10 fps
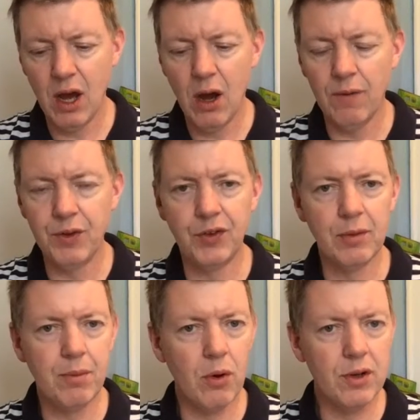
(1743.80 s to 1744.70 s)
of the
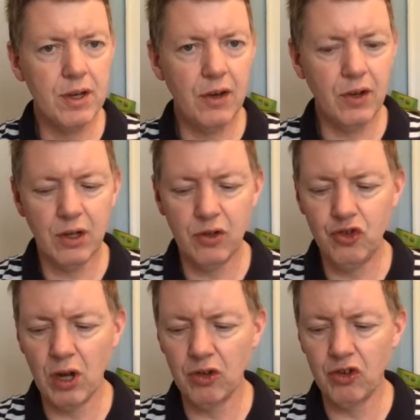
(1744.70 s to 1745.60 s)
subordinating
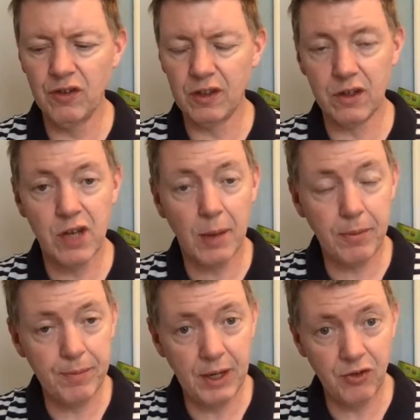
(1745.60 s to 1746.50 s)
conjunctions at the top
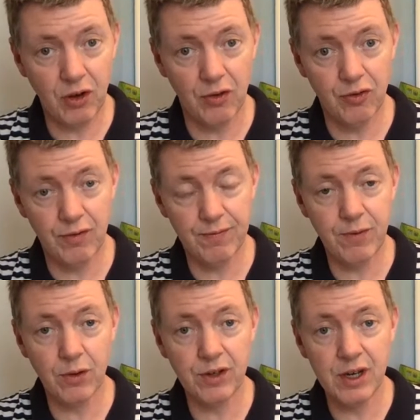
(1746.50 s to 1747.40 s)
of page
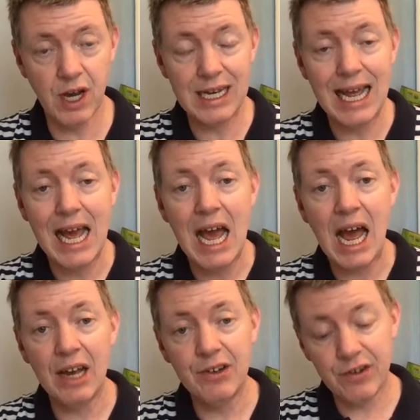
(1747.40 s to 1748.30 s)
149
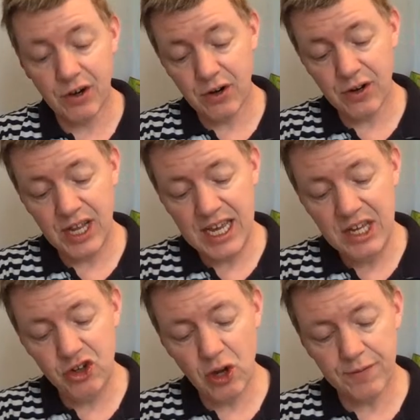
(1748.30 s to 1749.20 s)
and turn
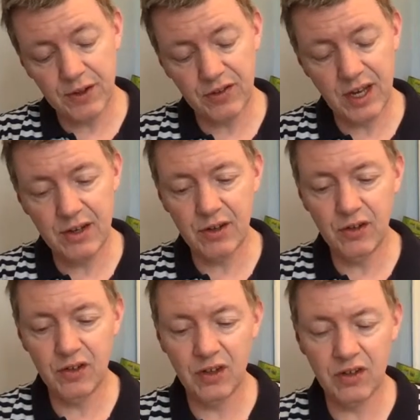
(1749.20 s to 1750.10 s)
each of the
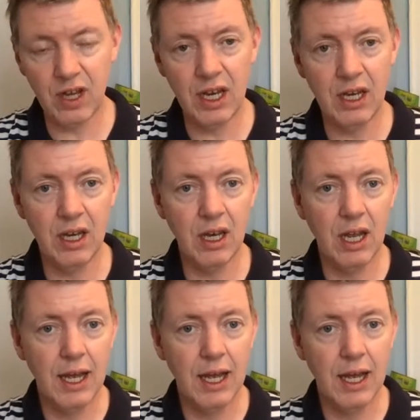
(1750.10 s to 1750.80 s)
sentences in